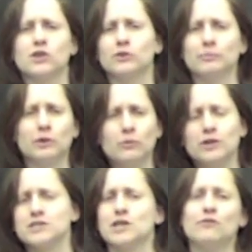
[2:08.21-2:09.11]
They learn big
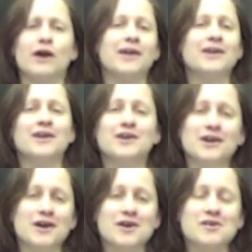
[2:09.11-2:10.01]
words. They write
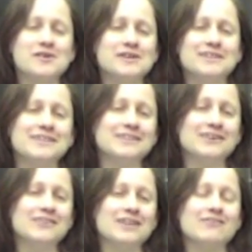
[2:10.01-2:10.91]

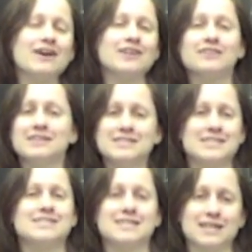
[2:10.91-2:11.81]
they write a
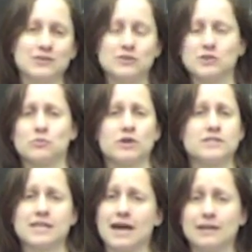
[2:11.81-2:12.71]
thesis that uses
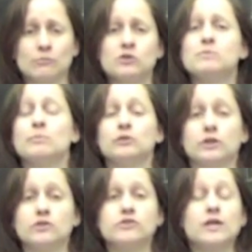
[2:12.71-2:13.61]
words that most people
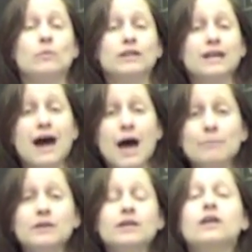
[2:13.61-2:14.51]
don't understand. Well, in
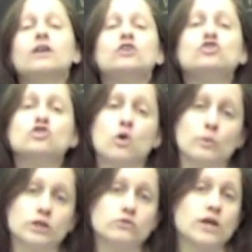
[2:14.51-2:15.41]
copy, you don't
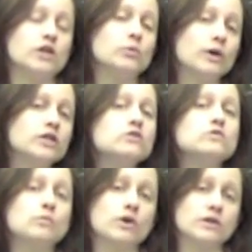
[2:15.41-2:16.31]
want to do that. You want to
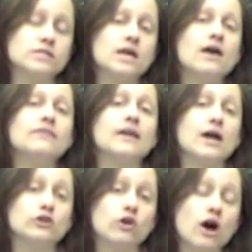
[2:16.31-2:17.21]
use words
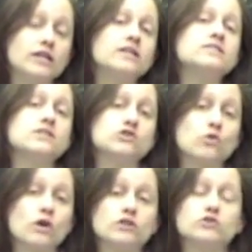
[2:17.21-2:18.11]
that your audience is
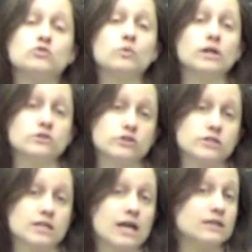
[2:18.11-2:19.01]
going to
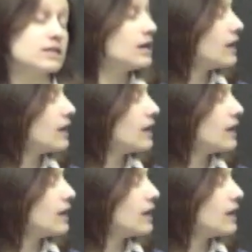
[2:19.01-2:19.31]
understand.